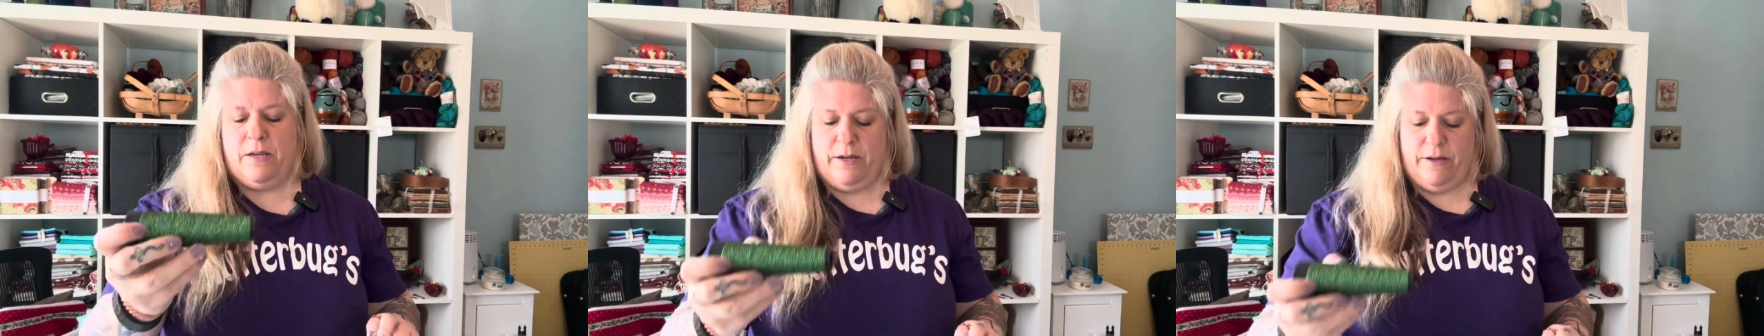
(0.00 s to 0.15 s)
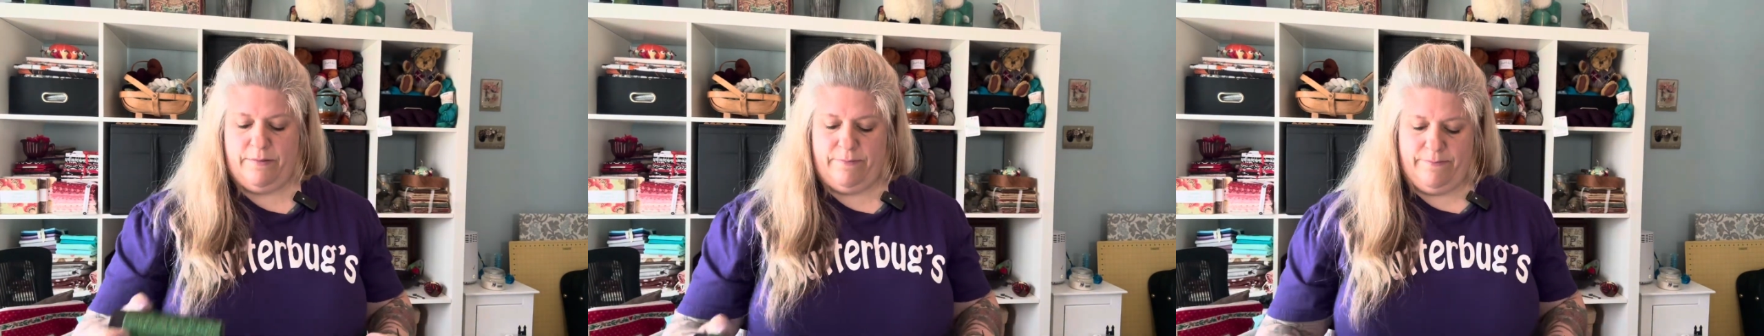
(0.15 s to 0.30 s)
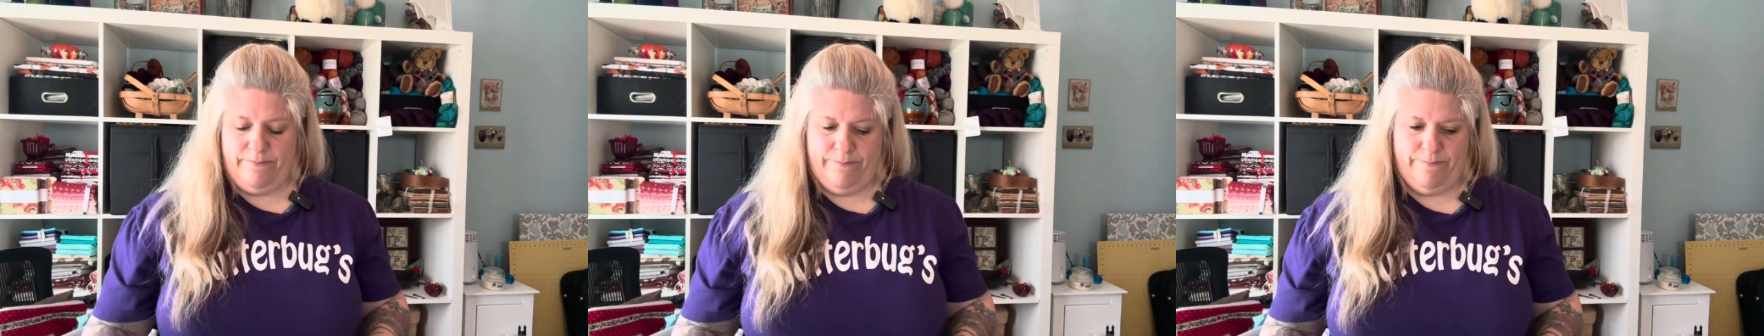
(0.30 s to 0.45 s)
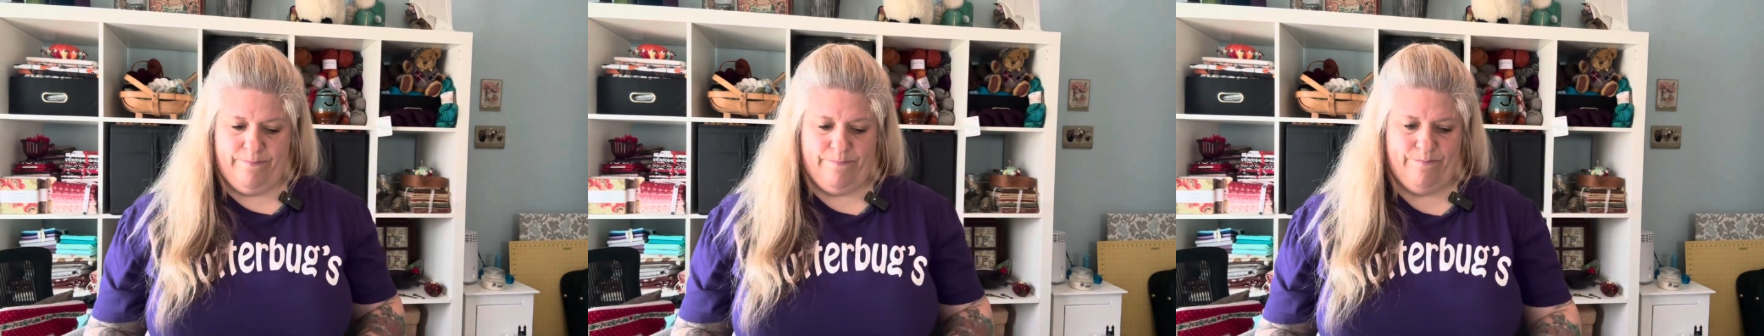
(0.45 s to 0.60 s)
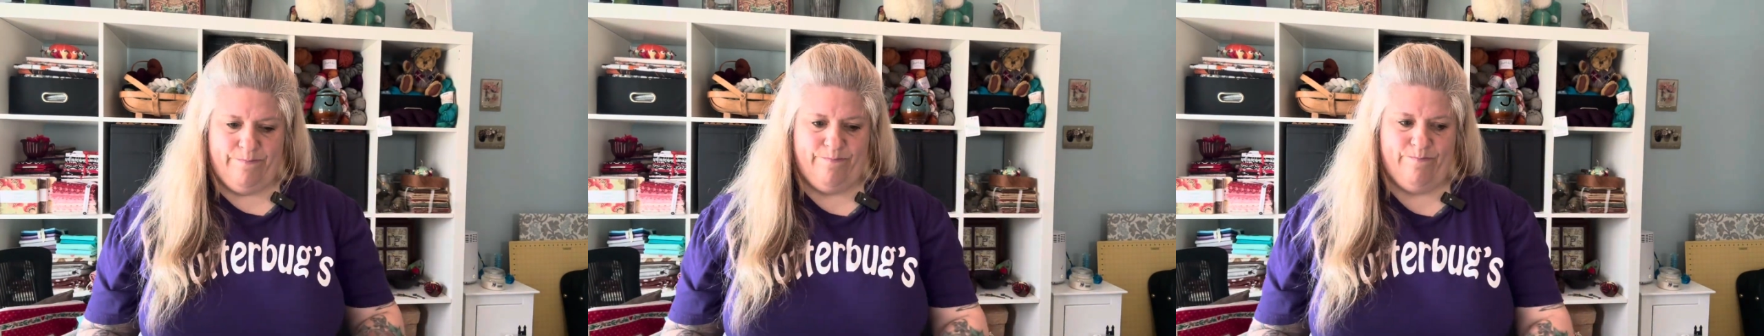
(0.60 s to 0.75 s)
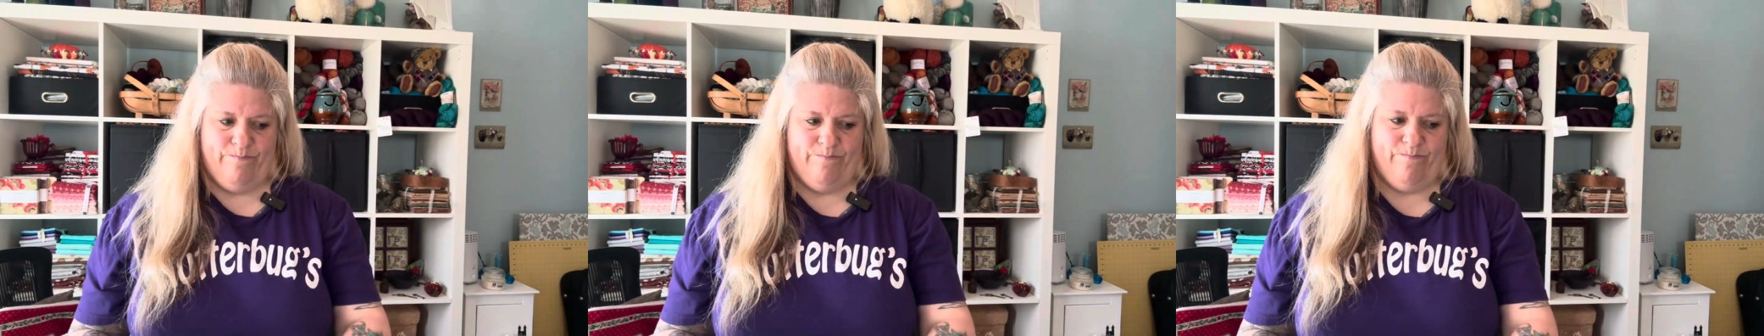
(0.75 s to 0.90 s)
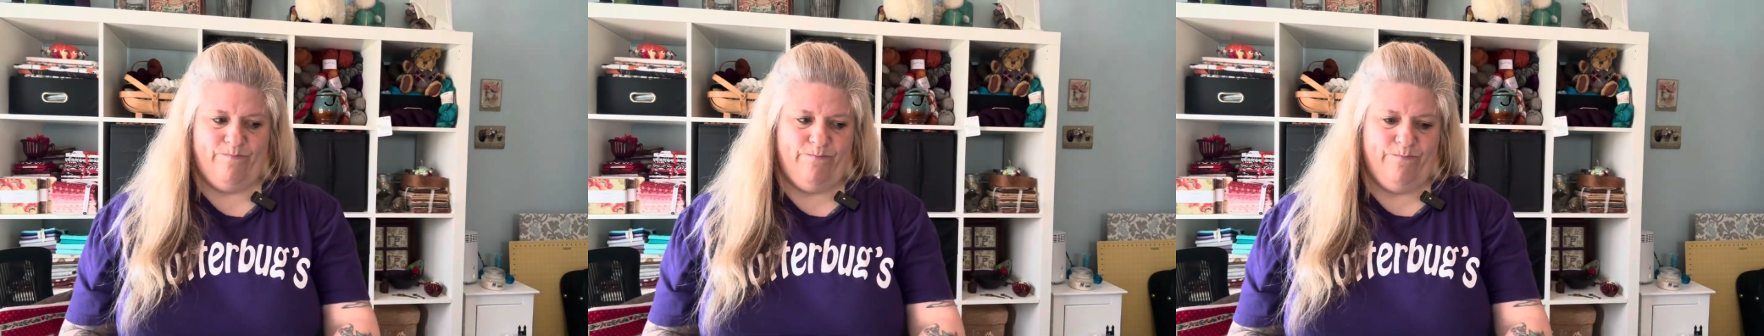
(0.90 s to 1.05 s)
yet.
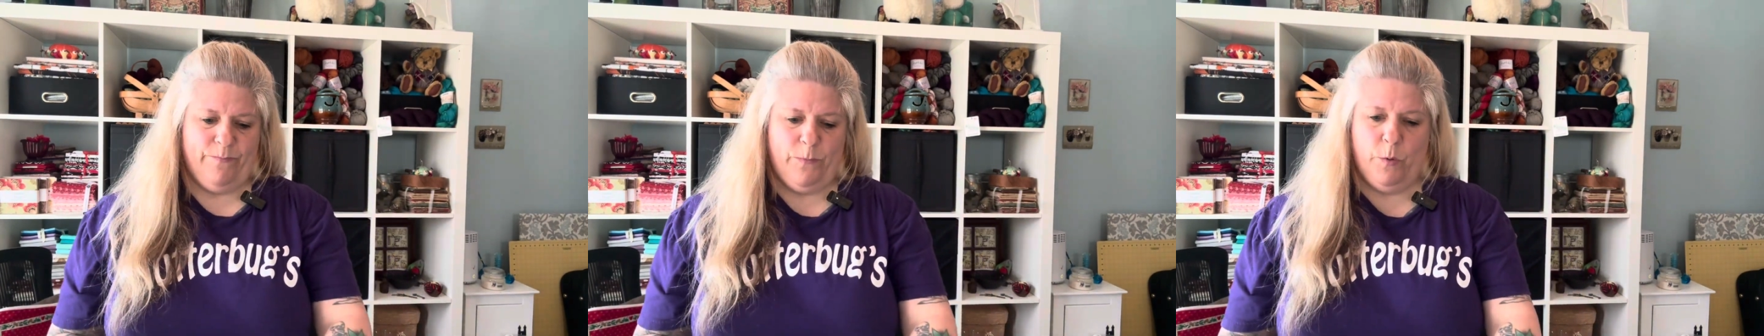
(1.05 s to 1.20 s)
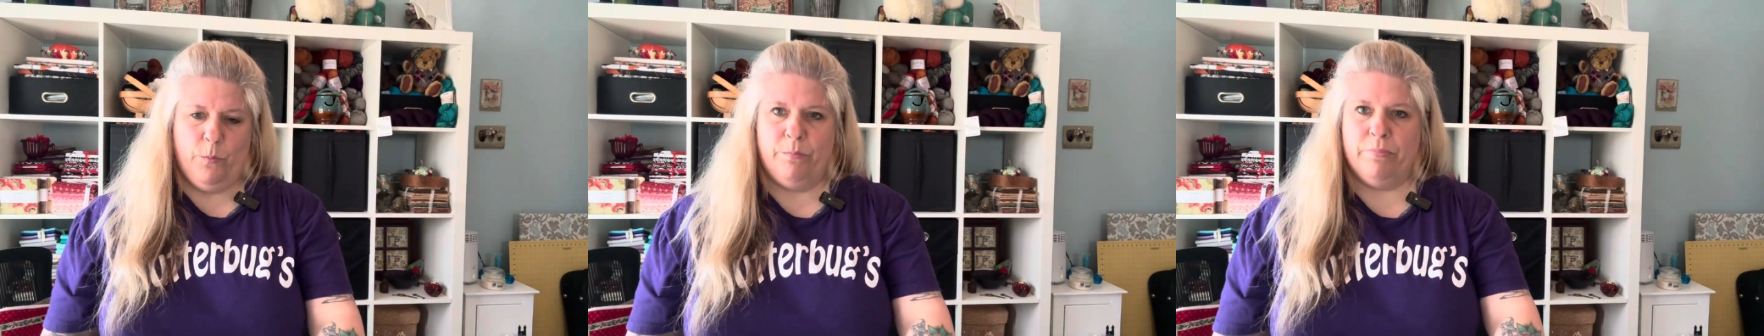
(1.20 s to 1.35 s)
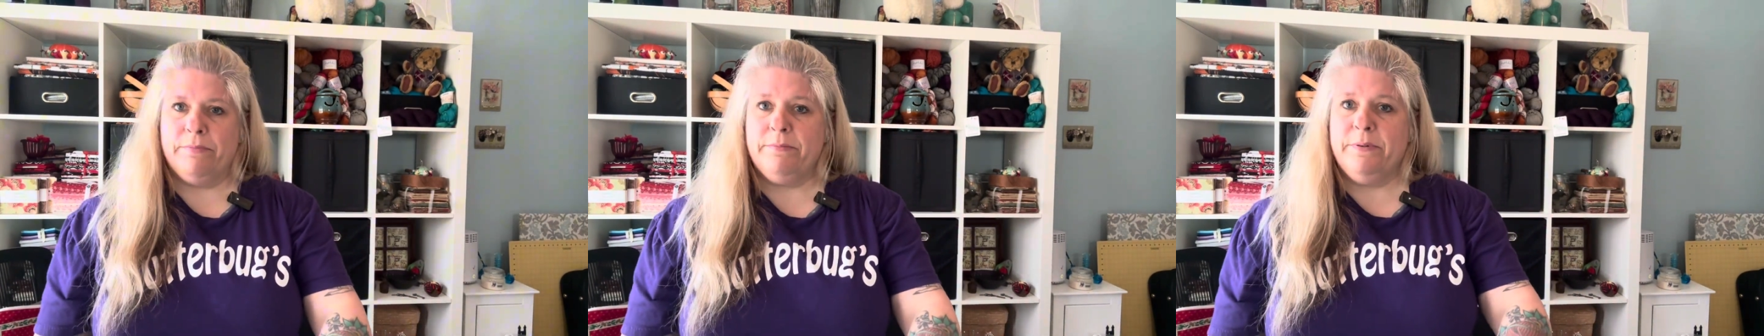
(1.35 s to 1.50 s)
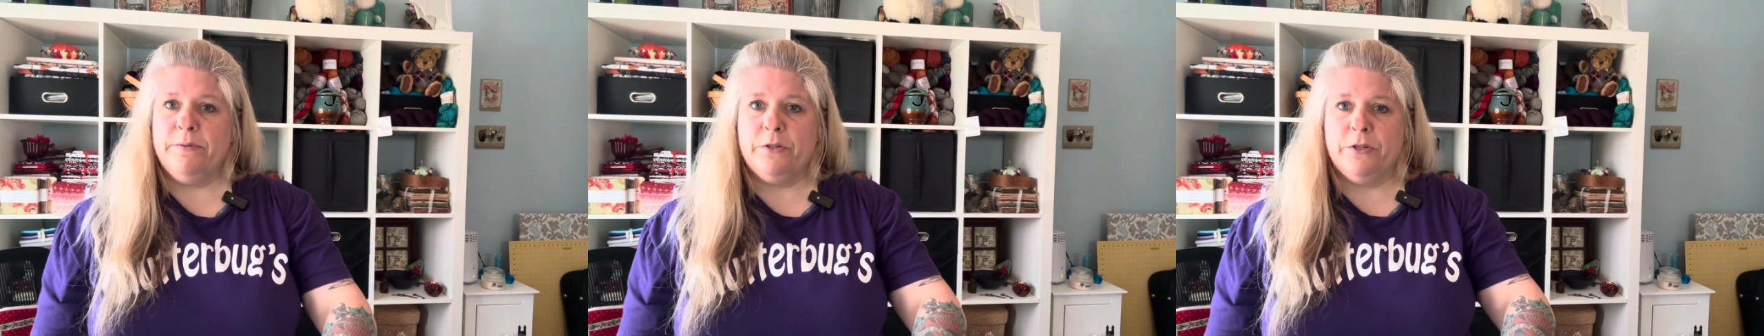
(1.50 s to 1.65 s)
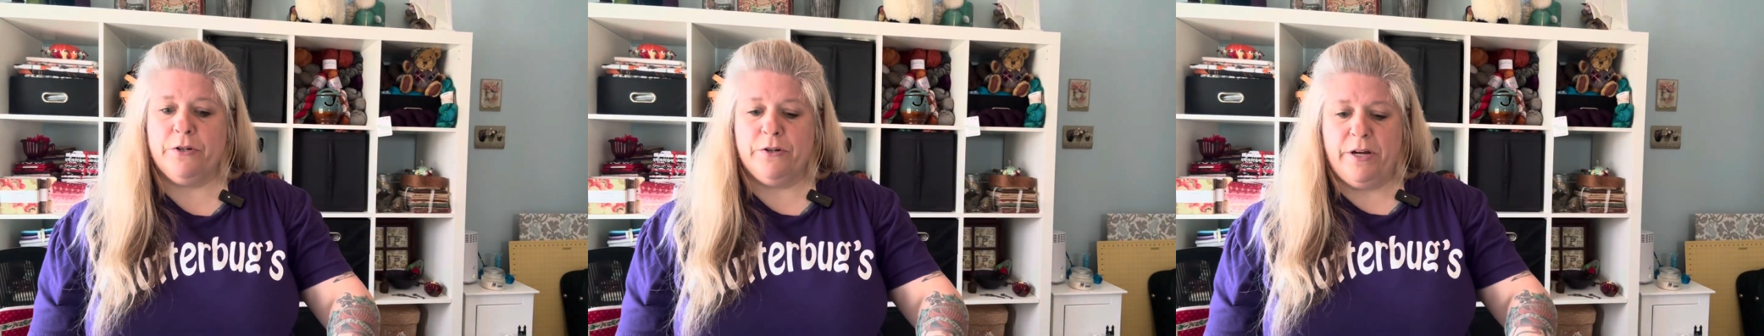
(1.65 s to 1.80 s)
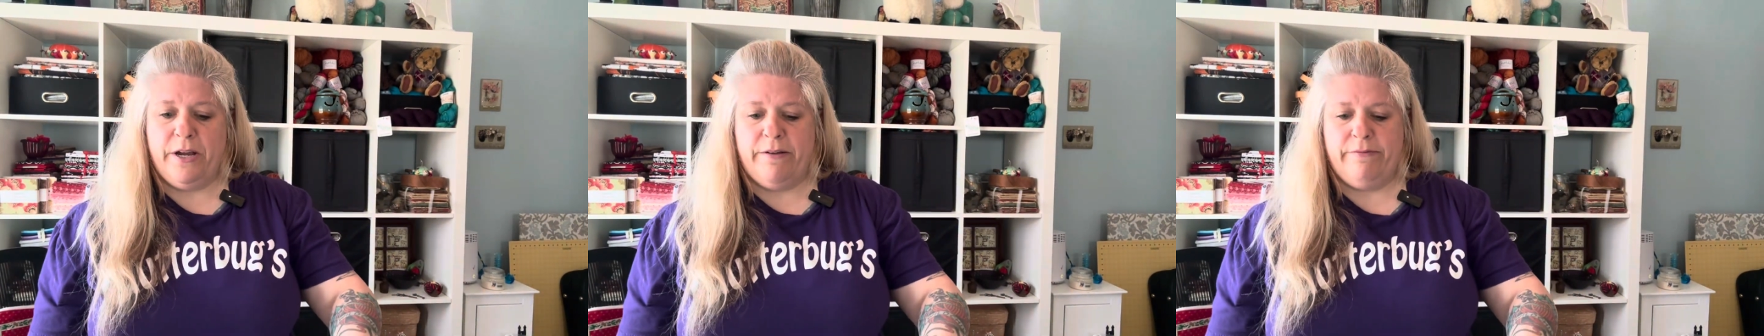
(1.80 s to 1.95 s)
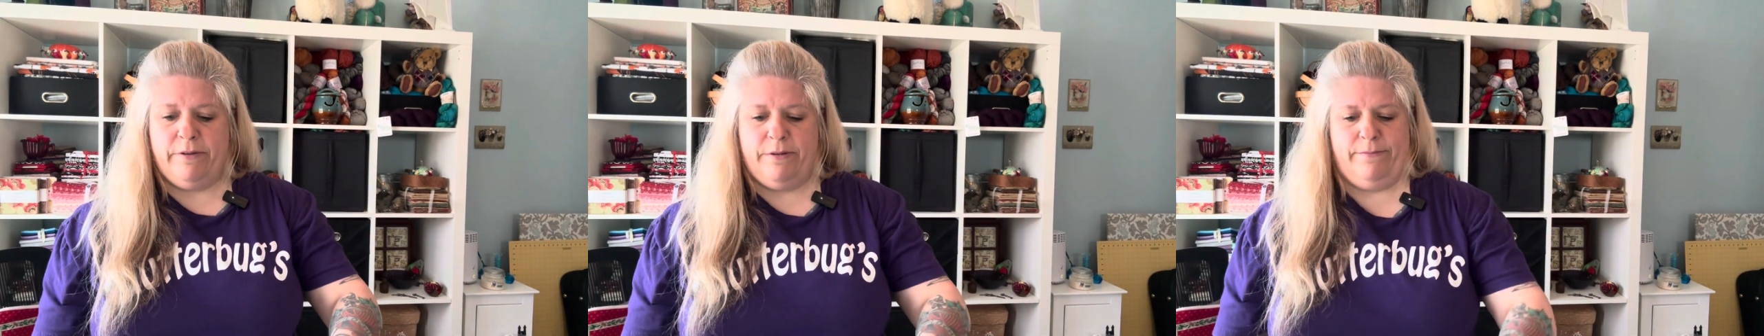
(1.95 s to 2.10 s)
Nope, sure
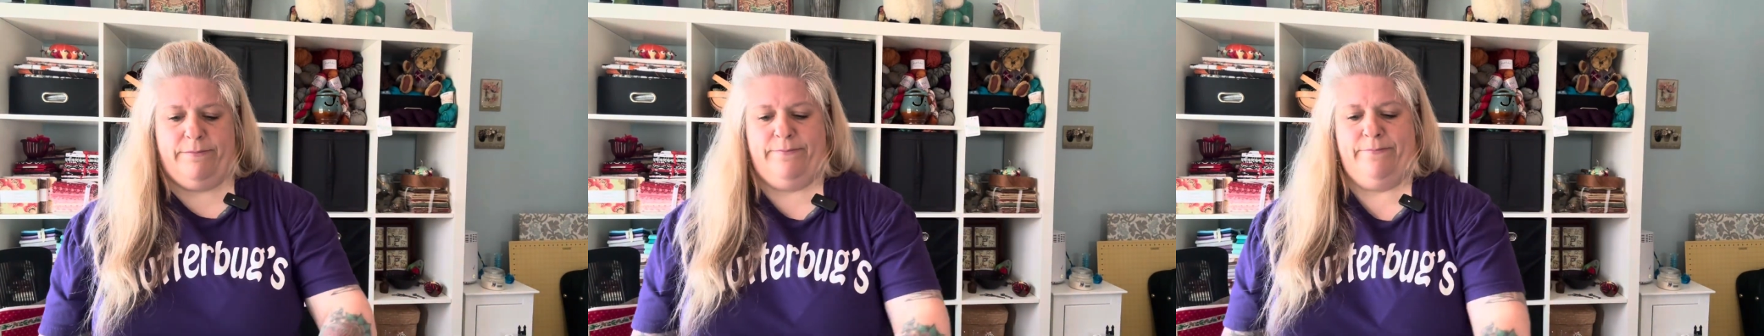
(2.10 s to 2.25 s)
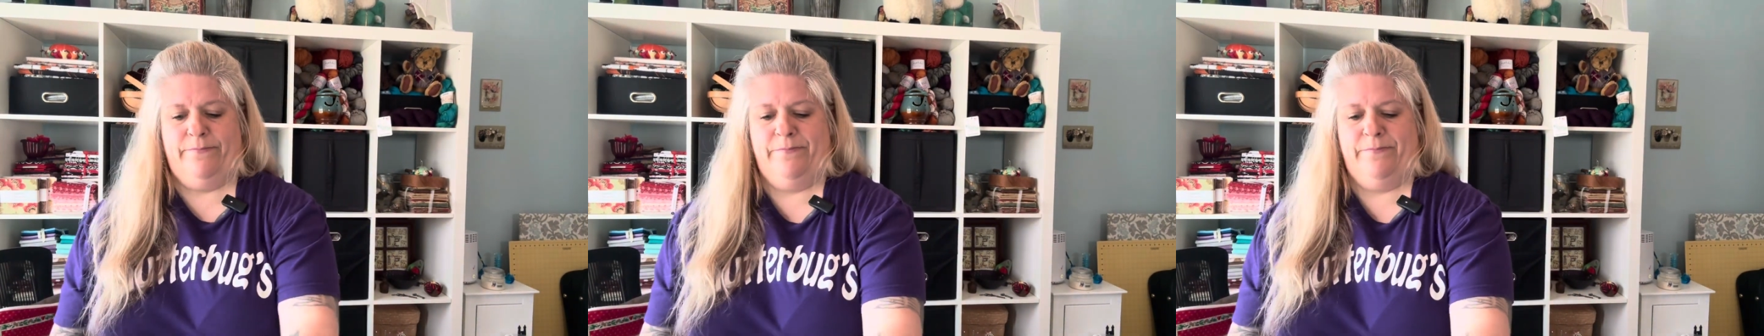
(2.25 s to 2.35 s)
haven't.